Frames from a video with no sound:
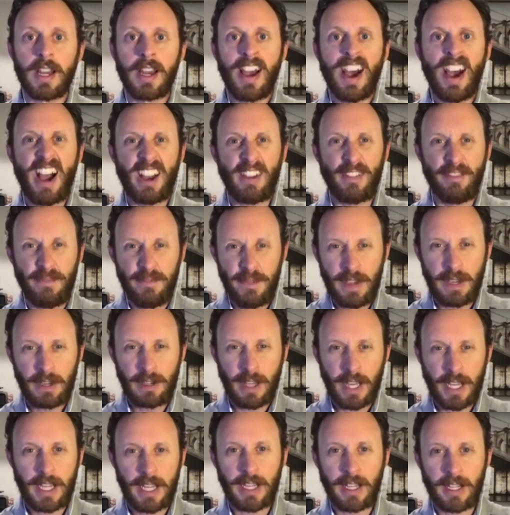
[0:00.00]
I feel
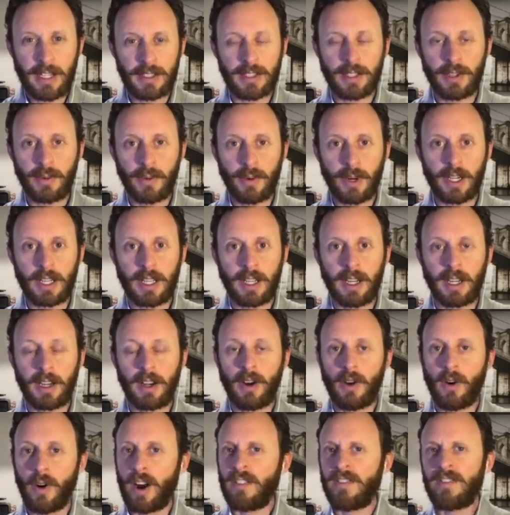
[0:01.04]
like it isn't working,
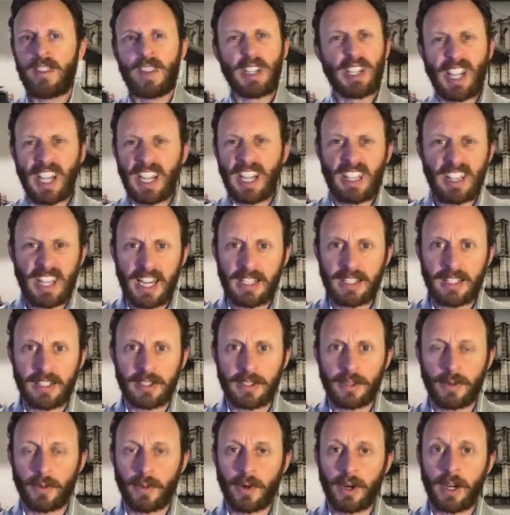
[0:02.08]
or I feel like that
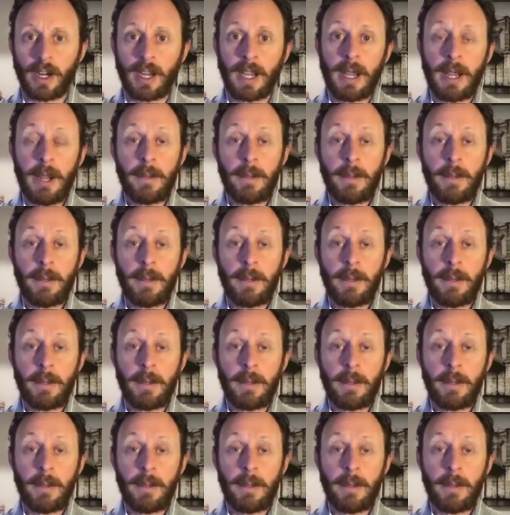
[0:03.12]
doesn't work.